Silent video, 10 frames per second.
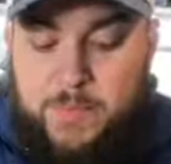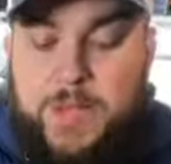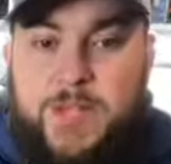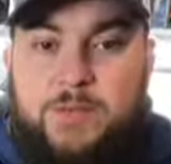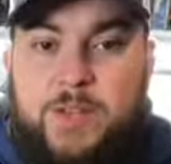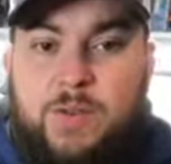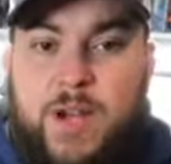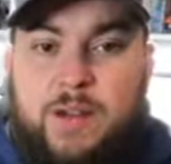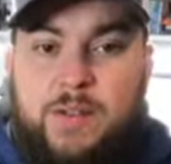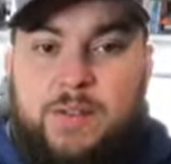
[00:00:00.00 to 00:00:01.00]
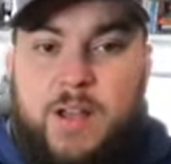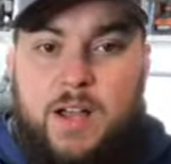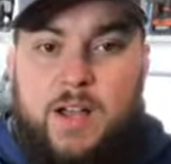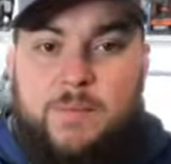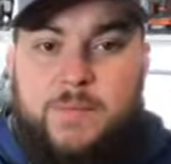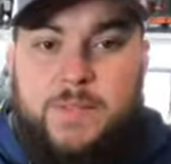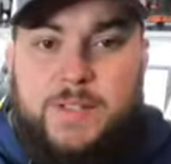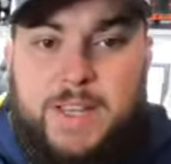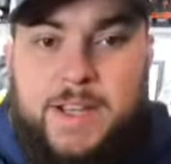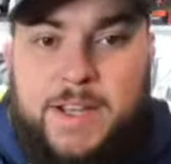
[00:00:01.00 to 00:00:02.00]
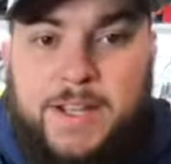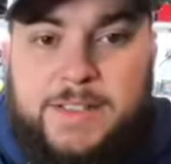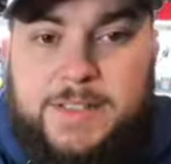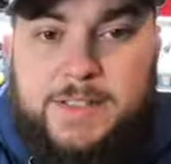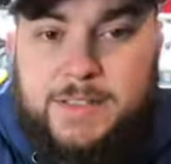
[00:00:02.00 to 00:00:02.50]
It does really well. It's got a nice.